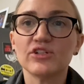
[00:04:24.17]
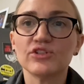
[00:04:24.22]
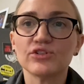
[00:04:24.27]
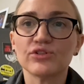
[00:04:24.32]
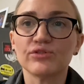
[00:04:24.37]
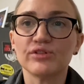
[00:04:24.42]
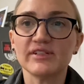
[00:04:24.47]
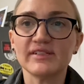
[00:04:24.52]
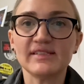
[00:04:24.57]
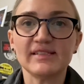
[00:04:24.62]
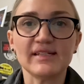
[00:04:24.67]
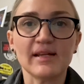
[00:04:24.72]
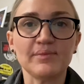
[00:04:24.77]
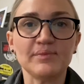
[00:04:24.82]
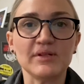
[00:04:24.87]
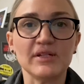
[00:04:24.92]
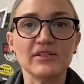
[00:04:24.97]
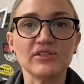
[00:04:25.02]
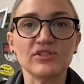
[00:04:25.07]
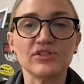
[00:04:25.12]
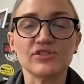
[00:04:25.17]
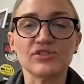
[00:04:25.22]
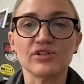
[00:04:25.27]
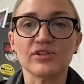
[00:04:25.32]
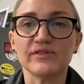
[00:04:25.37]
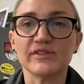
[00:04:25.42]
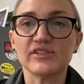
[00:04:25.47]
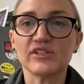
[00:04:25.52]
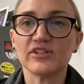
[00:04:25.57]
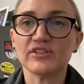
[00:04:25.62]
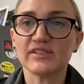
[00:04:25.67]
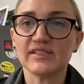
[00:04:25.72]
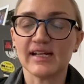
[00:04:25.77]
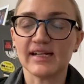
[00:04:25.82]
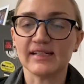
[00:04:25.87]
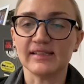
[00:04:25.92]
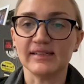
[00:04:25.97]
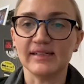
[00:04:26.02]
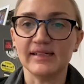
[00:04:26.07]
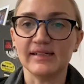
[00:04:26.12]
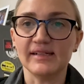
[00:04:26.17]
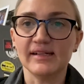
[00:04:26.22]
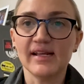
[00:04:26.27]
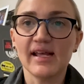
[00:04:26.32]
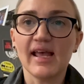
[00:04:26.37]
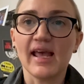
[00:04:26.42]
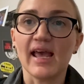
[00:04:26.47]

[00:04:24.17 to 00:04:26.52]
Chris stepped in to serve as our tech lead